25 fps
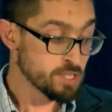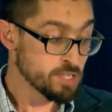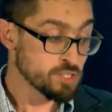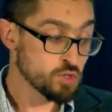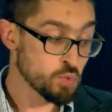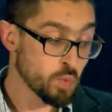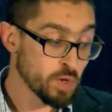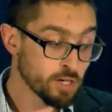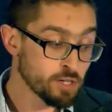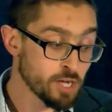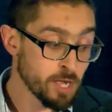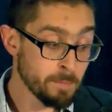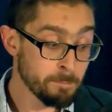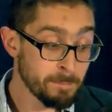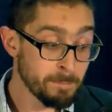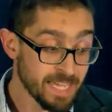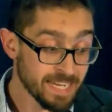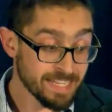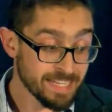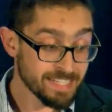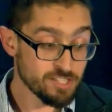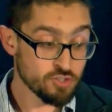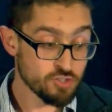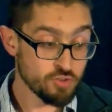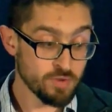So we're
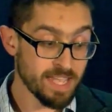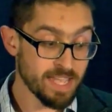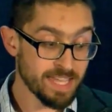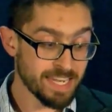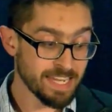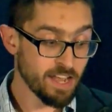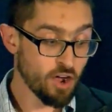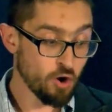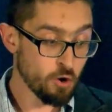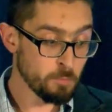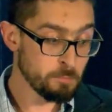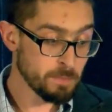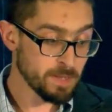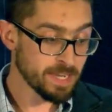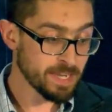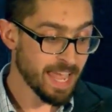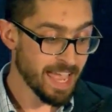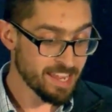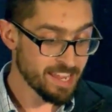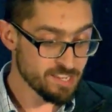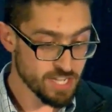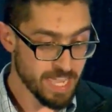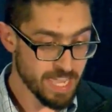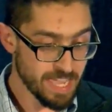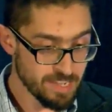committed to creating open
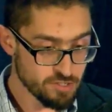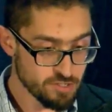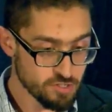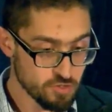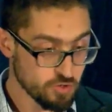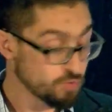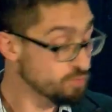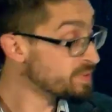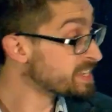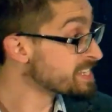educational